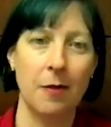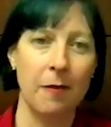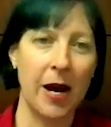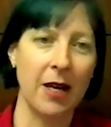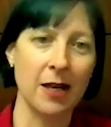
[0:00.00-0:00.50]

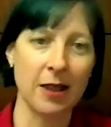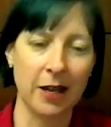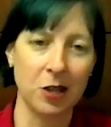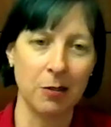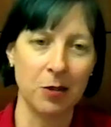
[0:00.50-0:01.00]
making
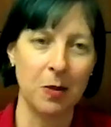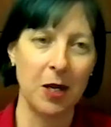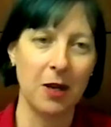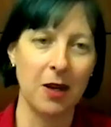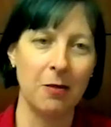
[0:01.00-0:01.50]
that jump to
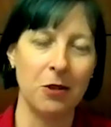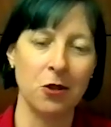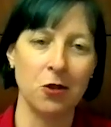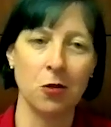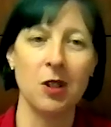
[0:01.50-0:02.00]
being carbon
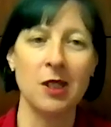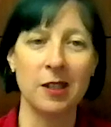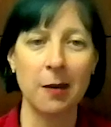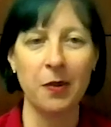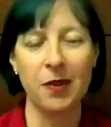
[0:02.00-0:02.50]
neutral, the
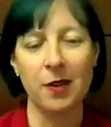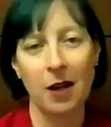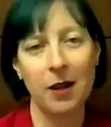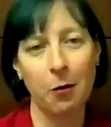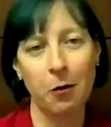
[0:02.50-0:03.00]
steps
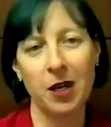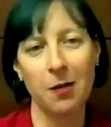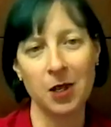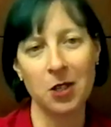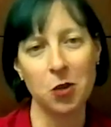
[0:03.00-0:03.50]
that we had
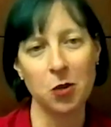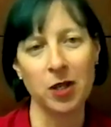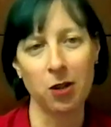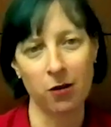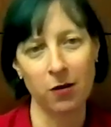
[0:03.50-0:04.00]
been
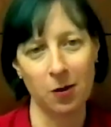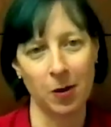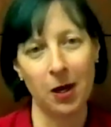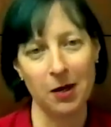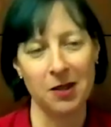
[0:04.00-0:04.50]
doing over the
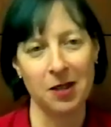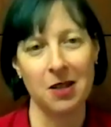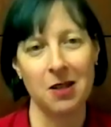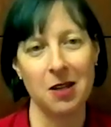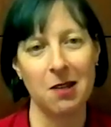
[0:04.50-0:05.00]
past
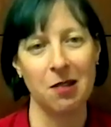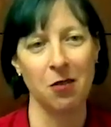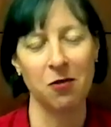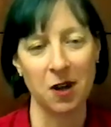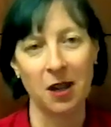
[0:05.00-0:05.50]
10 years
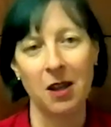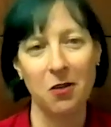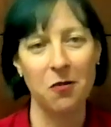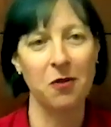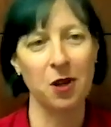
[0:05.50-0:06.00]
of
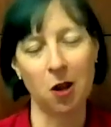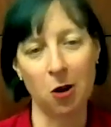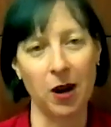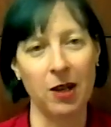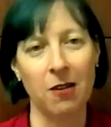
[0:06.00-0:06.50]
the
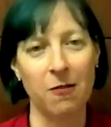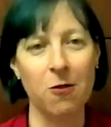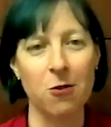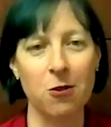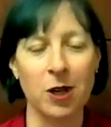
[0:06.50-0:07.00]
low-hanging
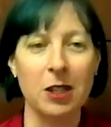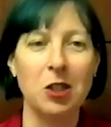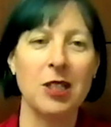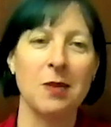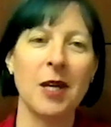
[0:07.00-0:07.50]
fruit
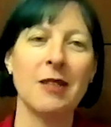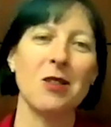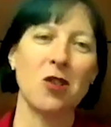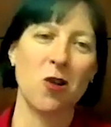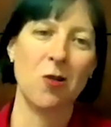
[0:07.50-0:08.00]
just makes it
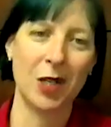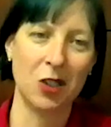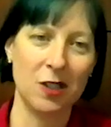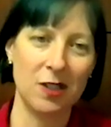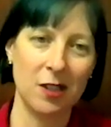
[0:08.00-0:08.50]
so much
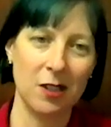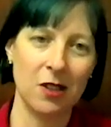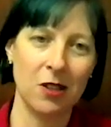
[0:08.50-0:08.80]
easier